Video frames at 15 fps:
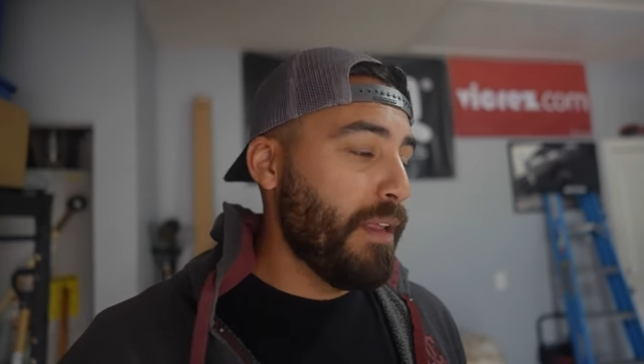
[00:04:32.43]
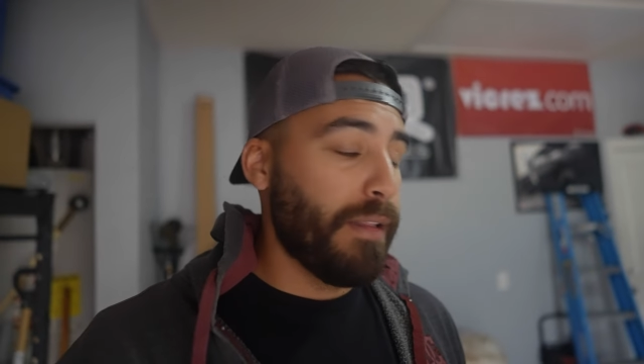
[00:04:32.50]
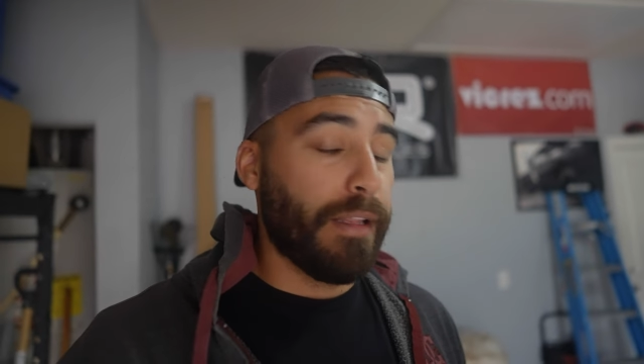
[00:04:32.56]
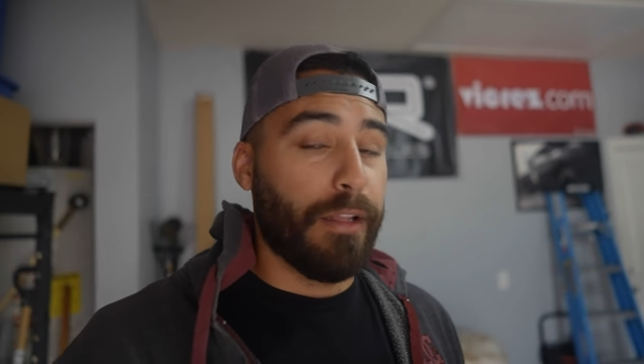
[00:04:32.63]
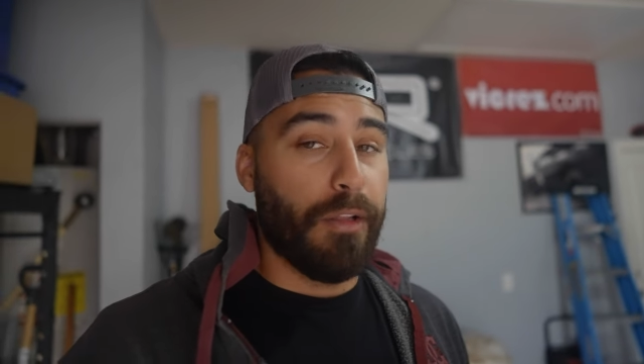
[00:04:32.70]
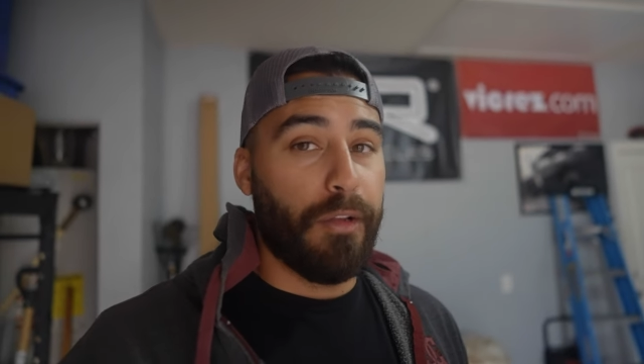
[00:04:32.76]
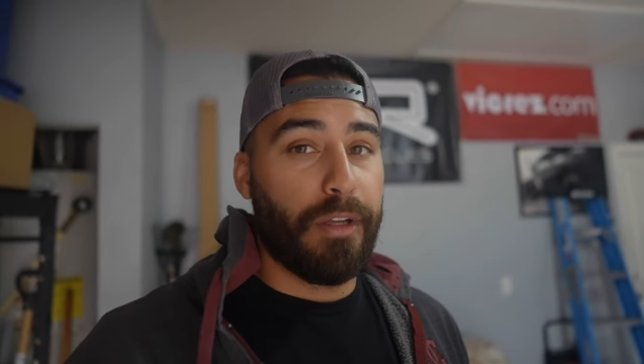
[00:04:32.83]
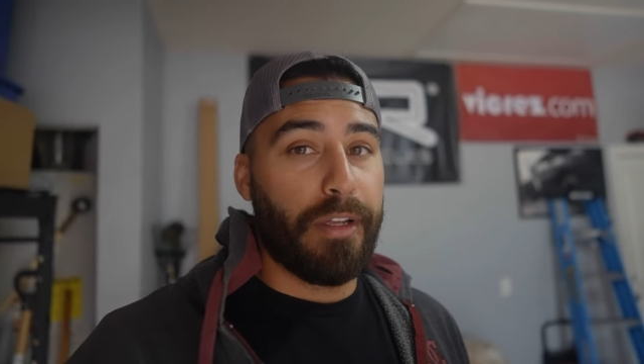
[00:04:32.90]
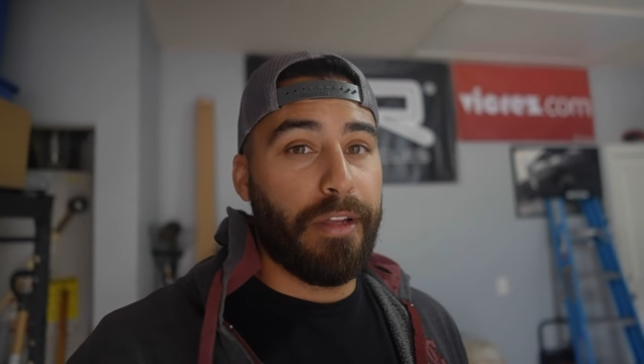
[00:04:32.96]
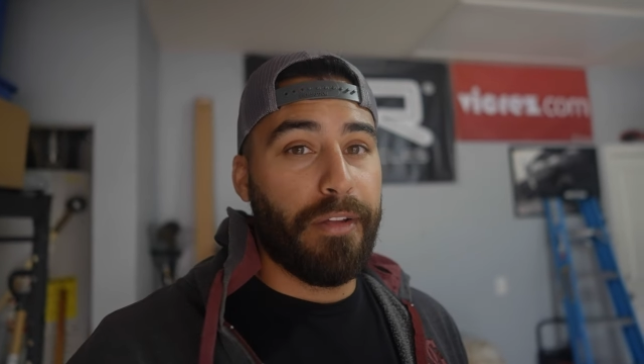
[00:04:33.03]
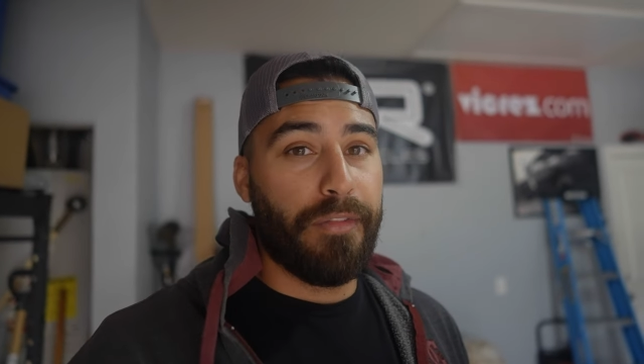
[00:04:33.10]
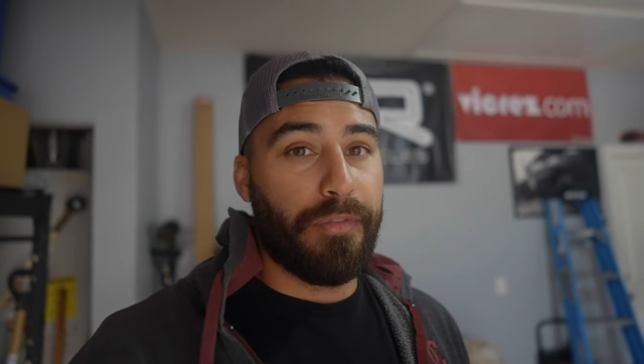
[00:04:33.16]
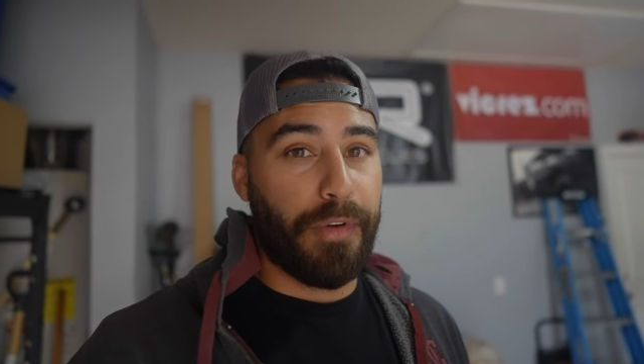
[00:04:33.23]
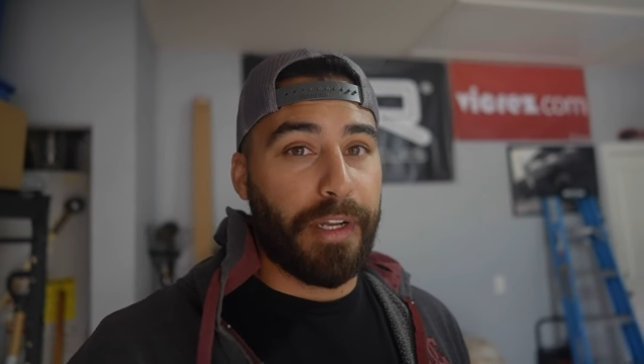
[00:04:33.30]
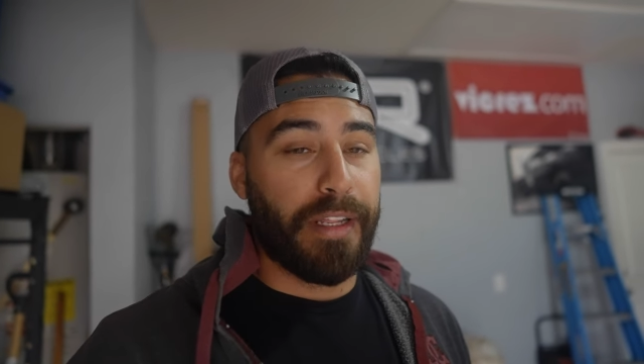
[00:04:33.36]
They look
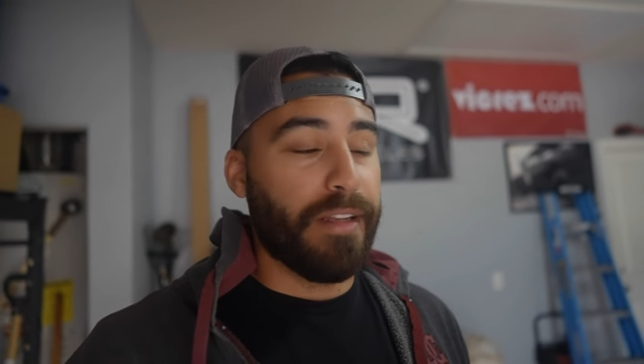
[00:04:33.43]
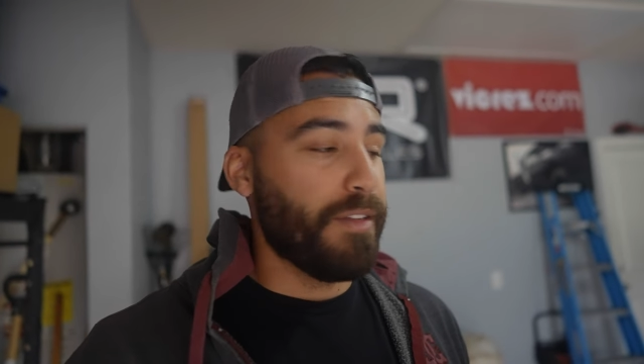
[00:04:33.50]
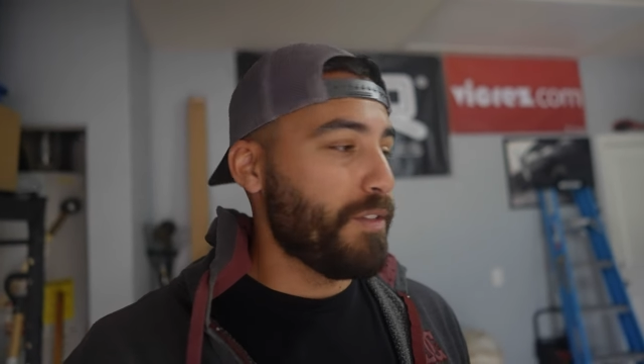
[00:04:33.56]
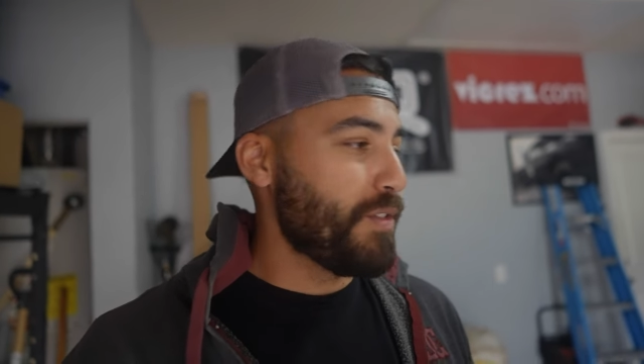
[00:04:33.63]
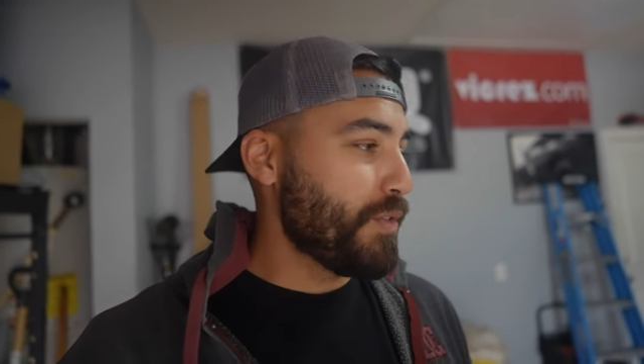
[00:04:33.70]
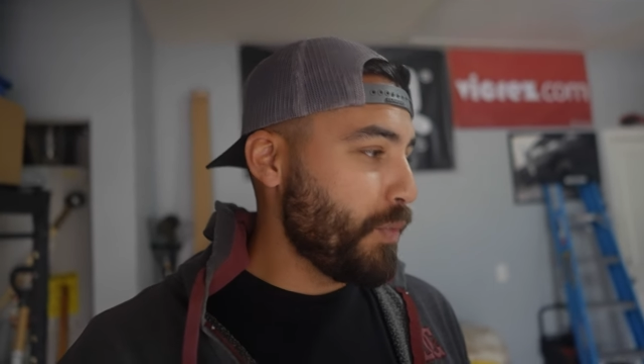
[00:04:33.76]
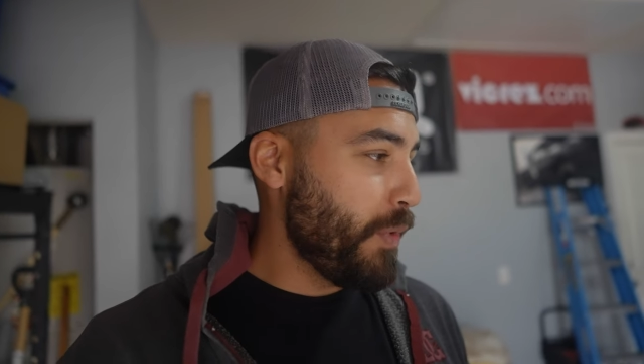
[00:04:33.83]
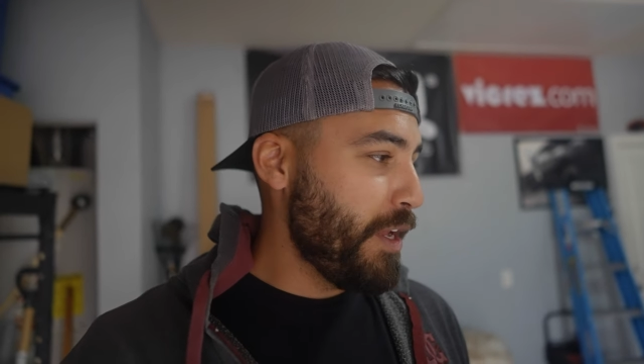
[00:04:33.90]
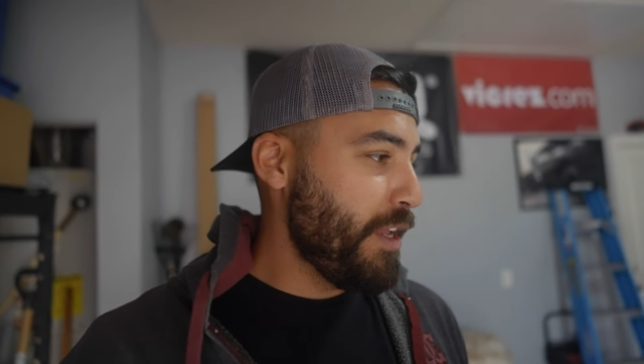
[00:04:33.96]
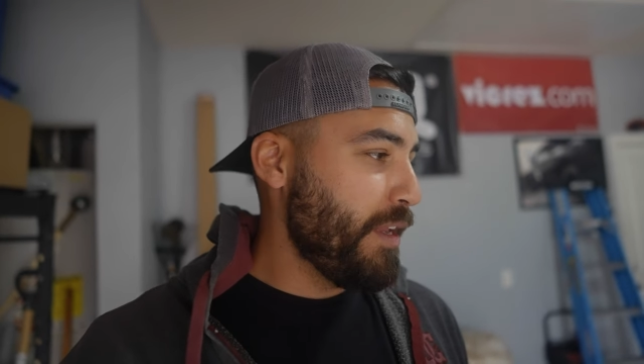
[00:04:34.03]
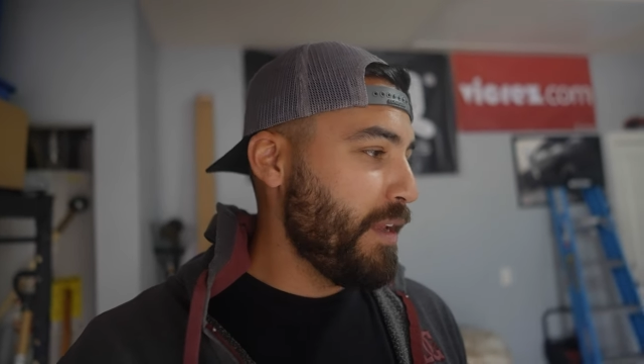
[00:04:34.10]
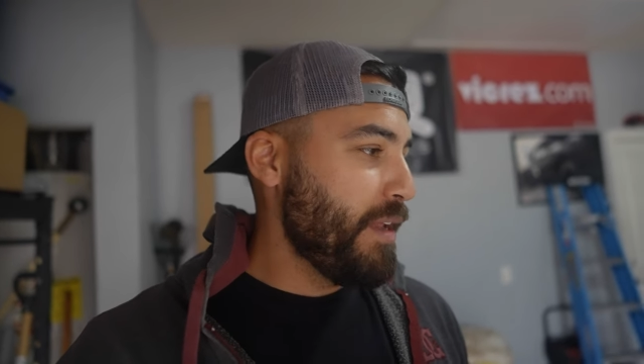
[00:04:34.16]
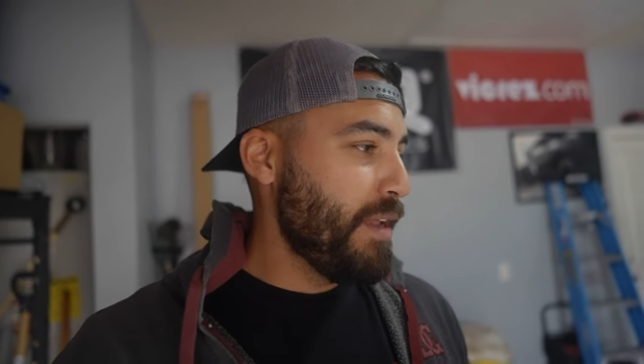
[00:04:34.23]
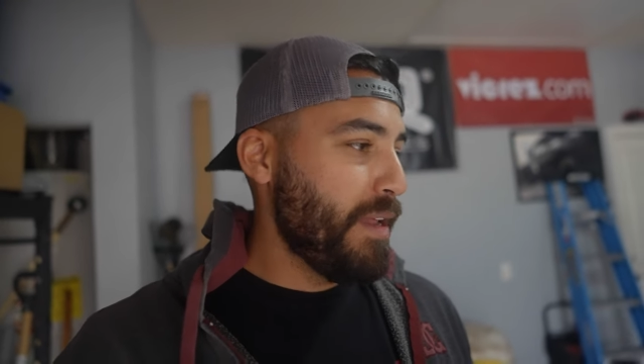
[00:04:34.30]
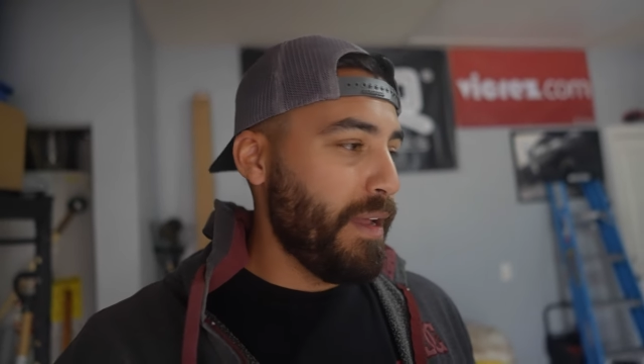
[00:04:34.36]
freaking sweet,